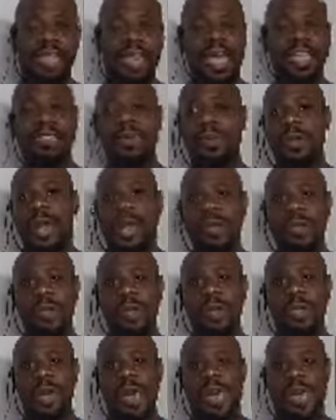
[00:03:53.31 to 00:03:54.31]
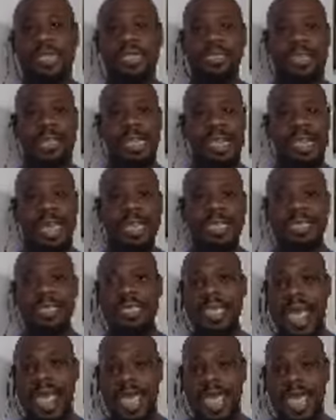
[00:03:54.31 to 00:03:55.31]
that's when I realized
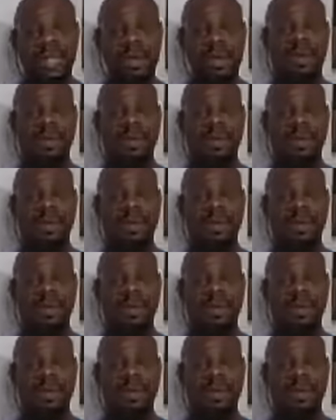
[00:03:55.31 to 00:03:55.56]
exactly